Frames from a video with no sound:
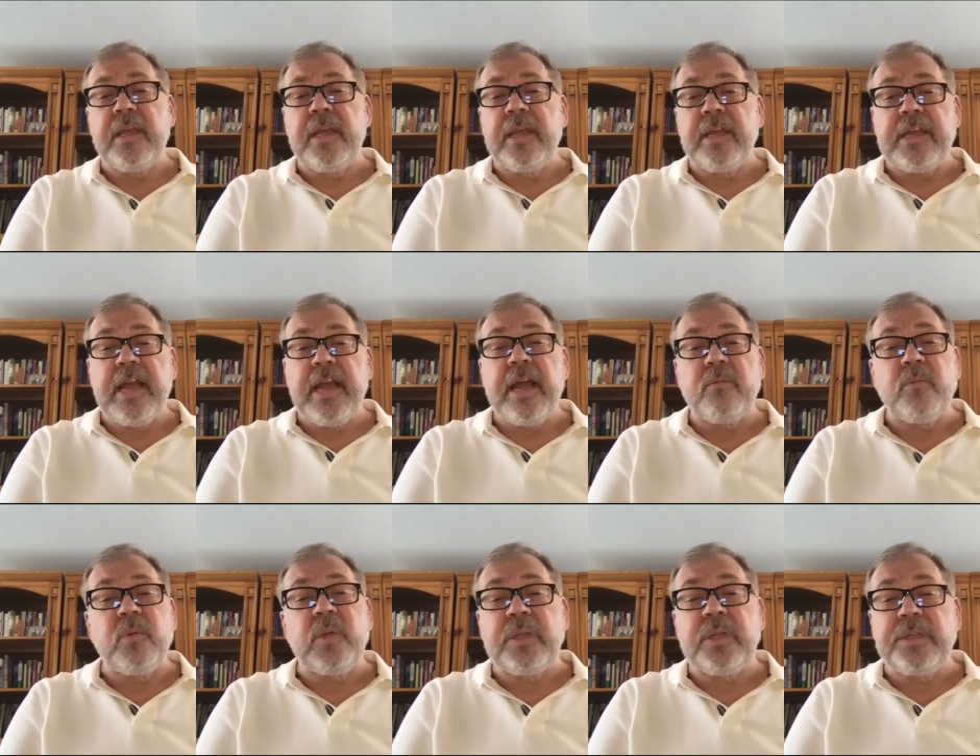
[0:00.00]
God
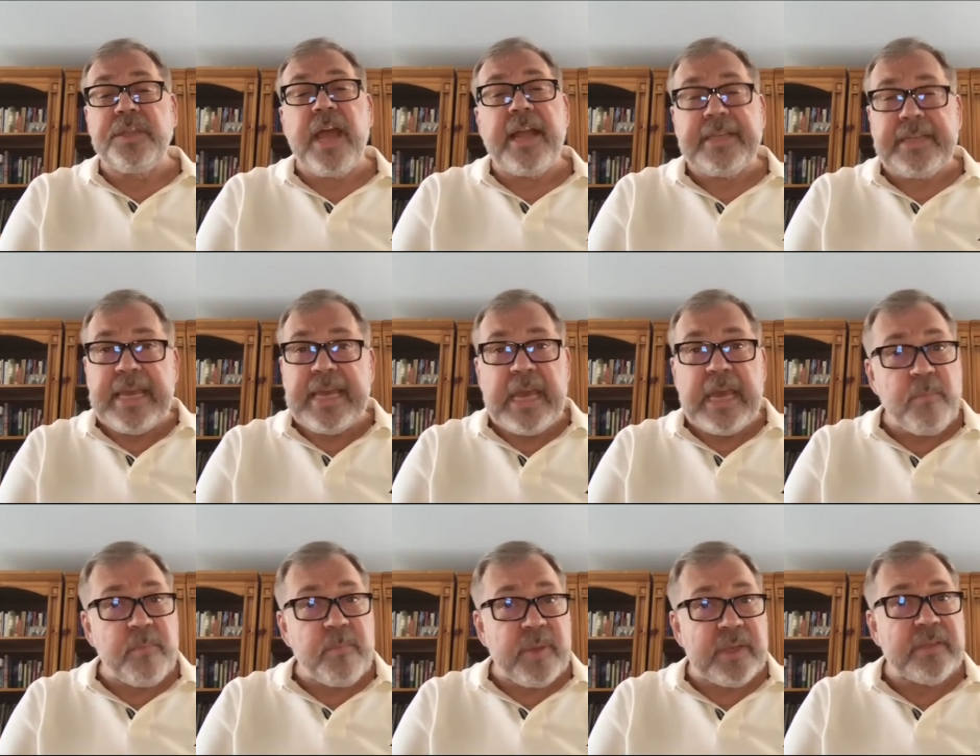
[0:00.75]
will not keep
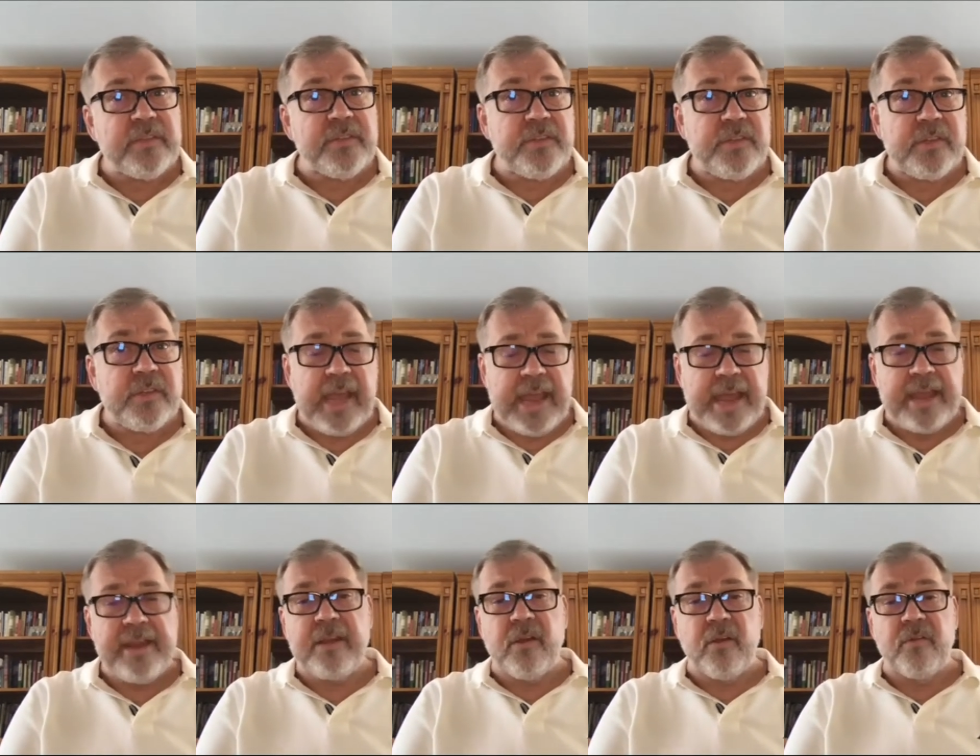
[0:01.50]
his
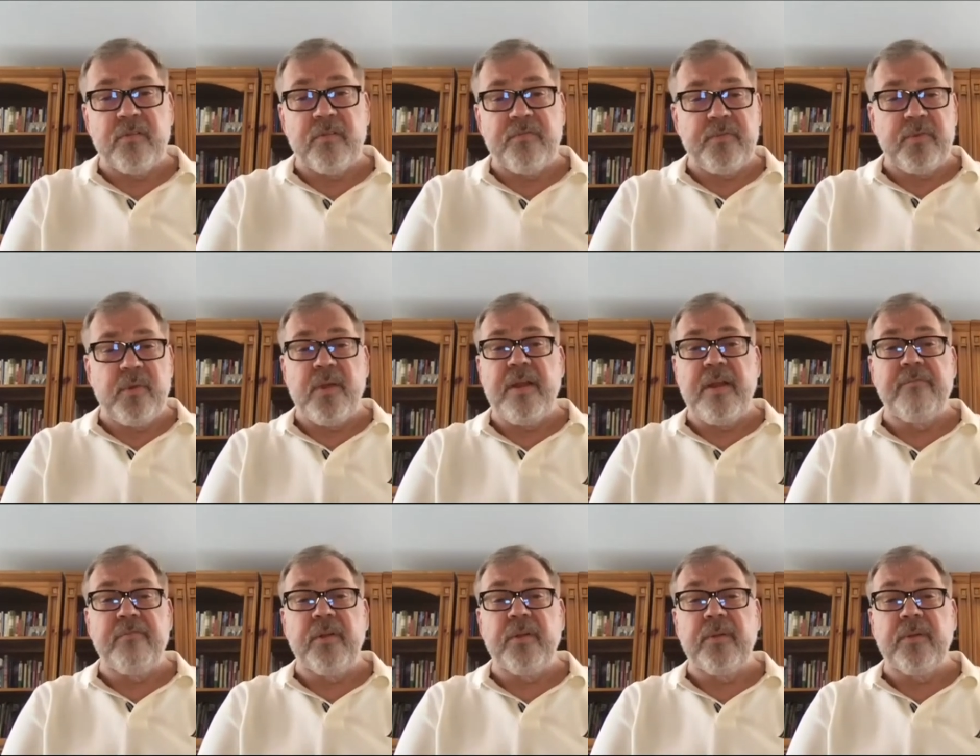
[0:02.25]
anger forever.